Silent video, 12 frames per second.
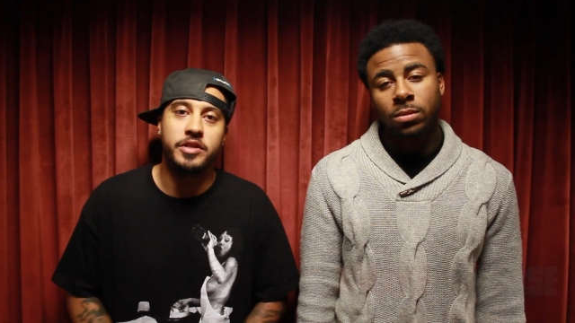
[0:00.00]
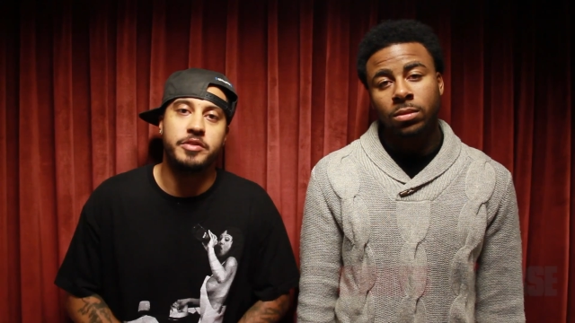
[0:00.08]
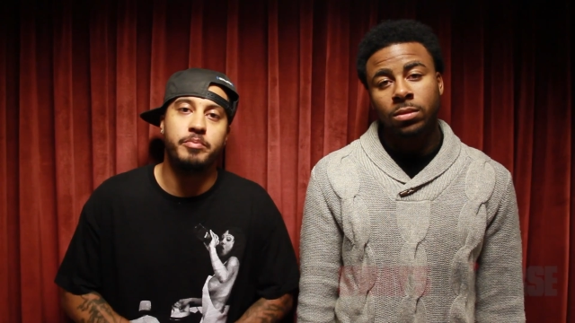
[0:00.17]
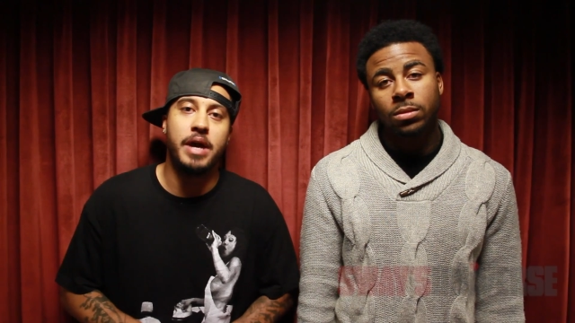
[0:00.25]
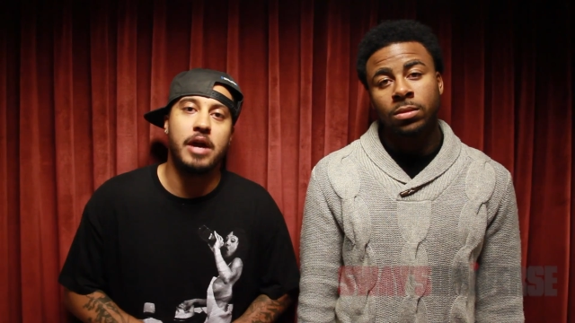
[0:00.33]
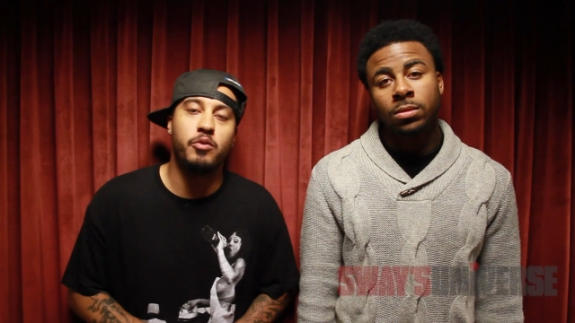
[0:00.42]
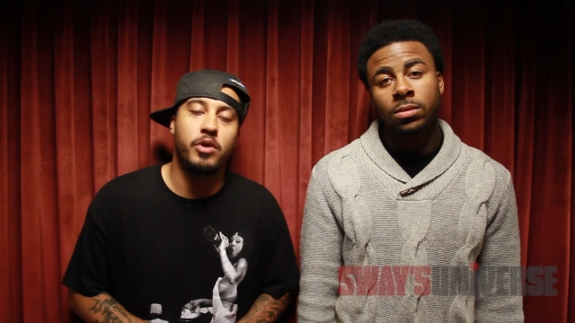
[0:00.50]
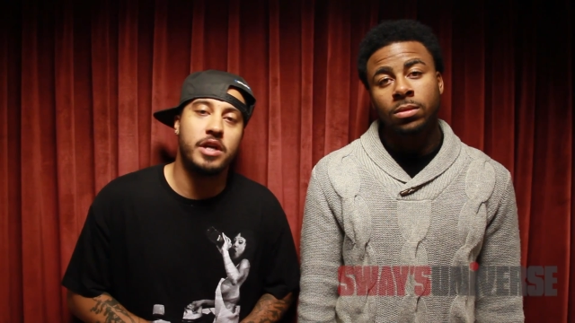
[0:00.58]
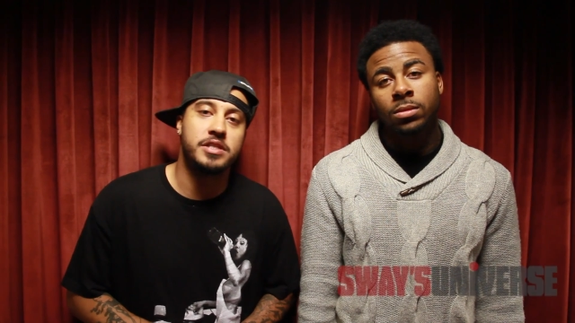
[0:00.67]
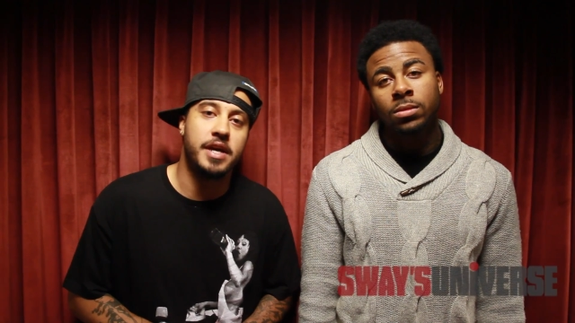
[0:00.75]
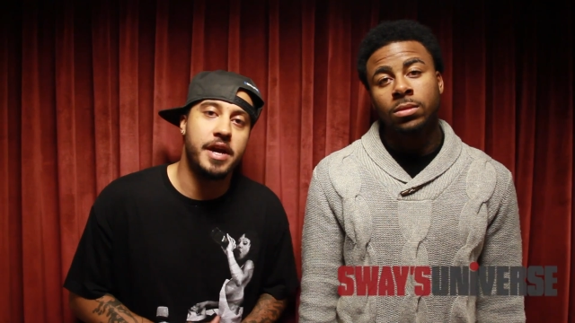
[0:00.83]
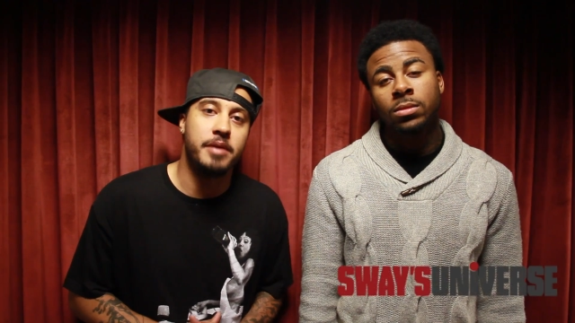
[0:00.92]
Speaker 1: is the
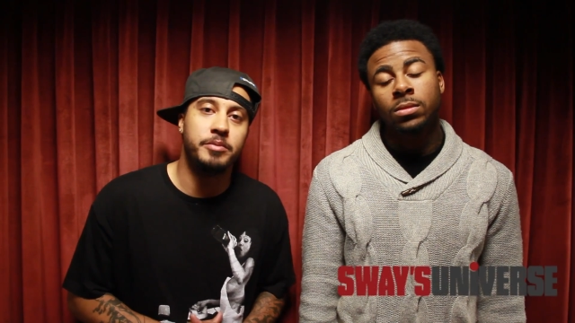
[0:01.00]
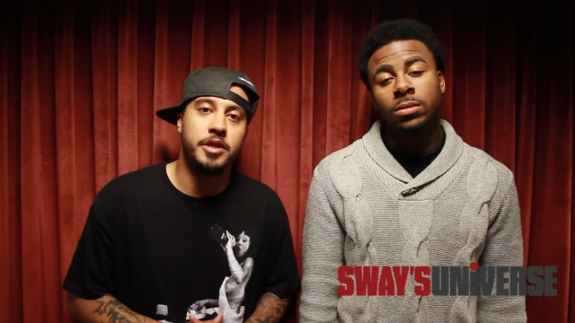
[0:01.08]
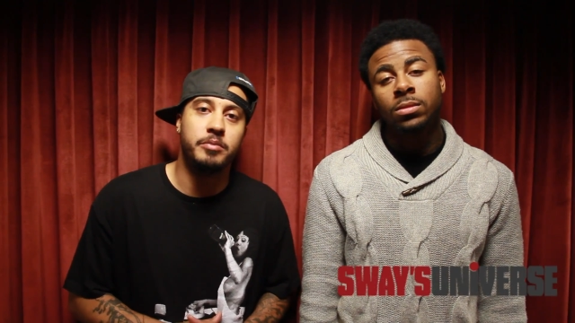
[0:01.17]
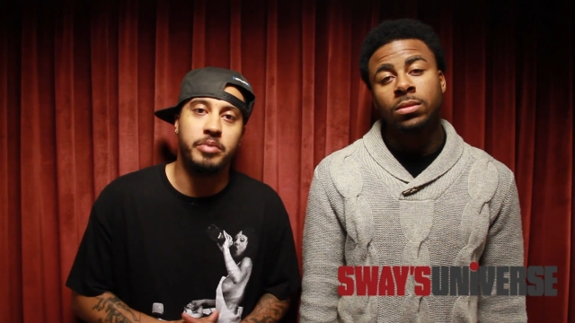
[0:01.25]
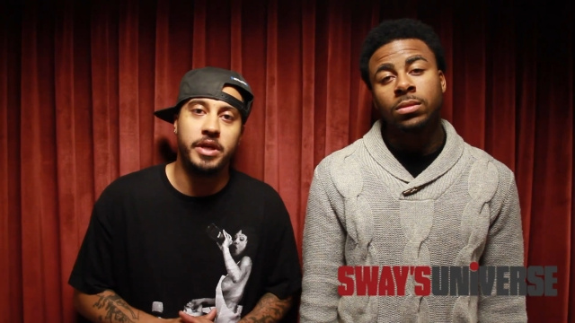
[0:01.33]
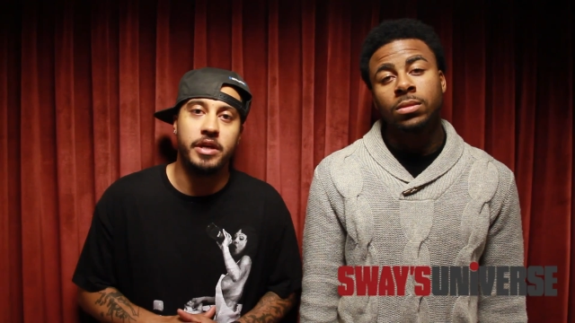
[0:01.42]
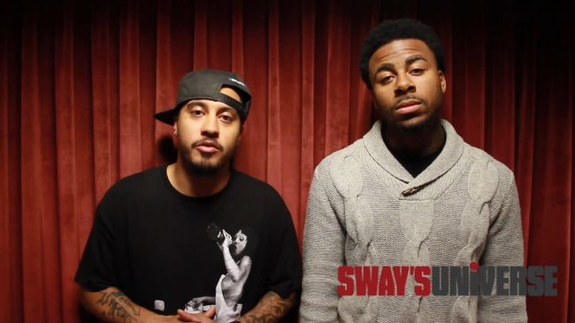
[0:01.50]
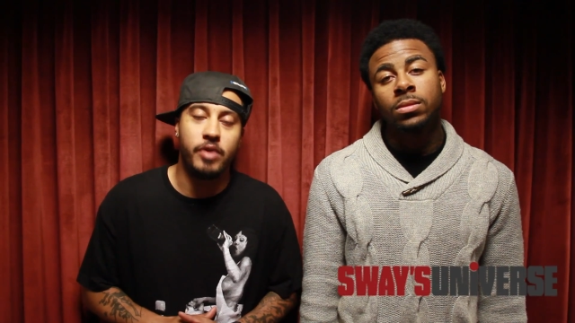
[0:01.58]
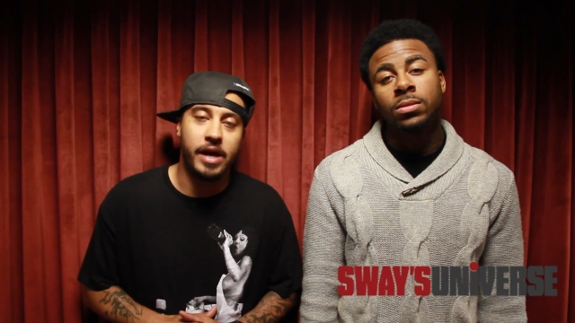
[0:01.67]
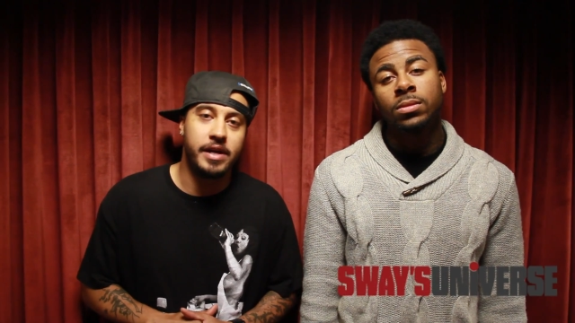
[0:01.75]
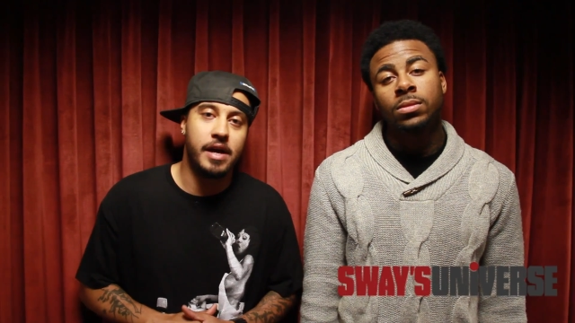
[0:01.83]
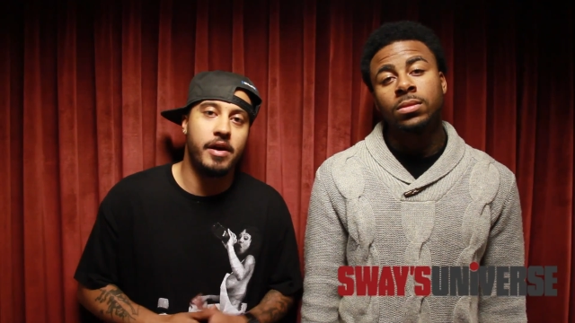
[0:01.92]
Backwash. I am DB. And
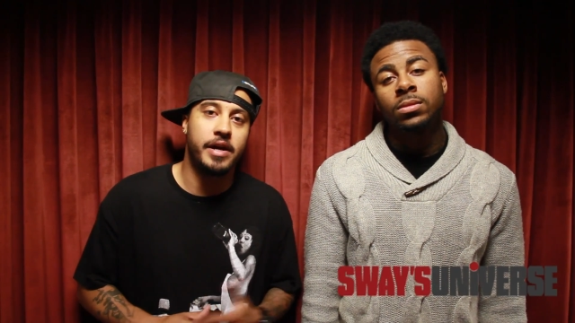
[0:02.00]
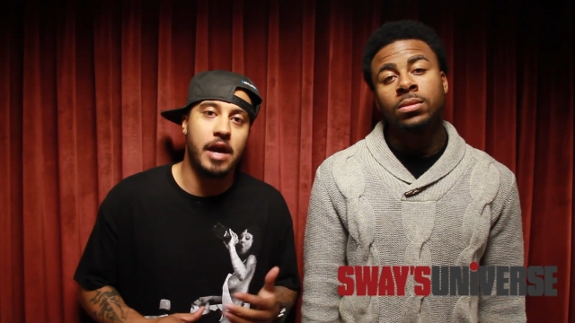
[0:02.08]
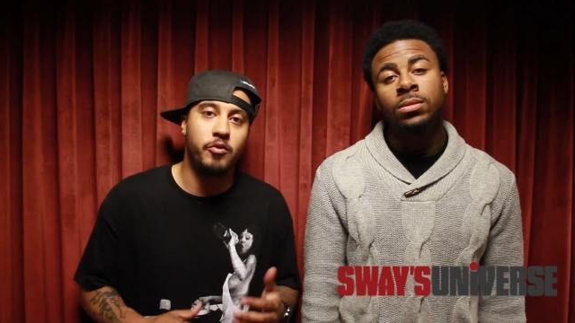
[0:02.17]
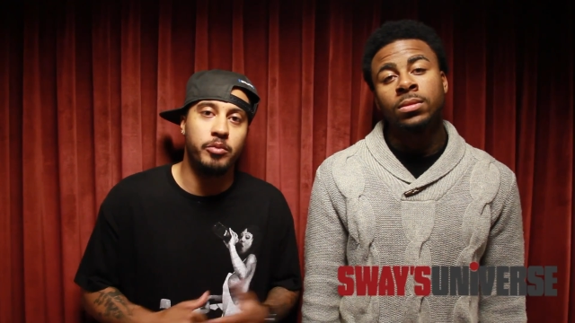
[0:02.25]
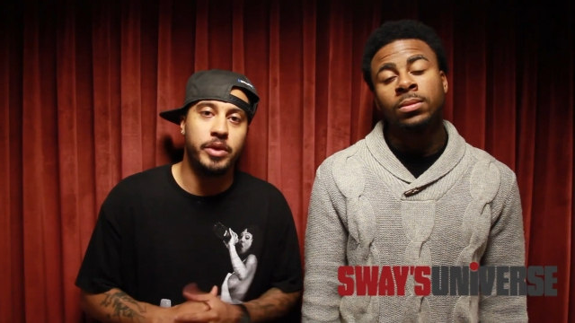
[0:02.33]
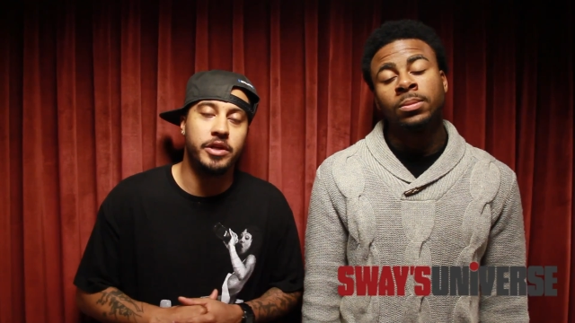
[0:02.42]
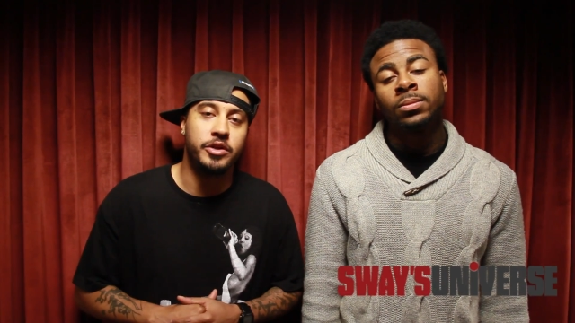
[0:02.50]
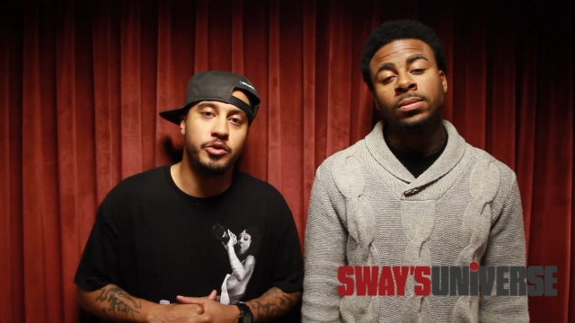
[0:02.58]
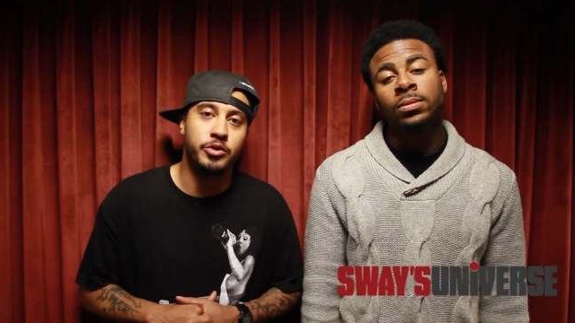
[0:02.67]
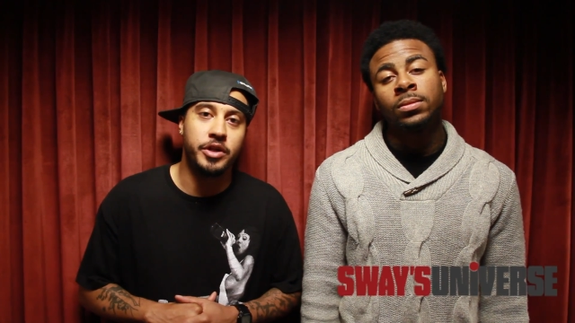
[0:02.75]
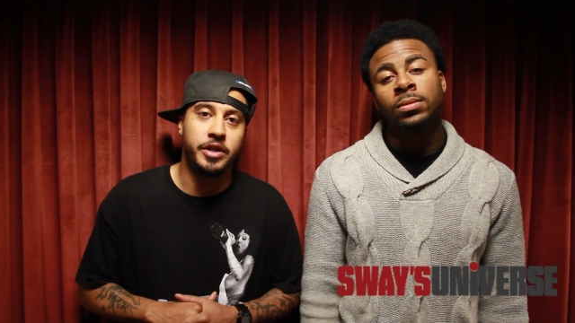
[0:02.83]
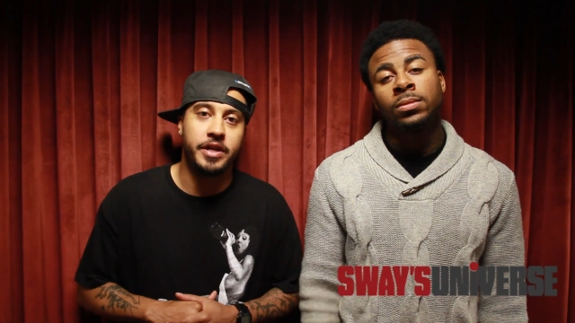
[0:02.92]
right now I got with me the new
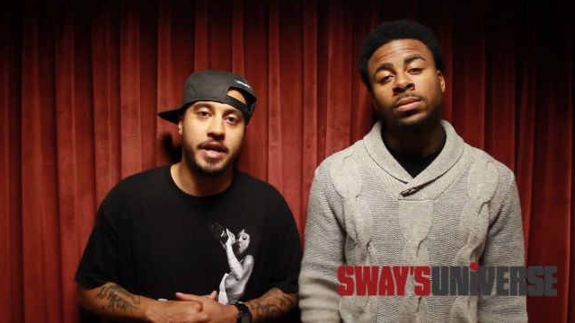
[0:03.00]
young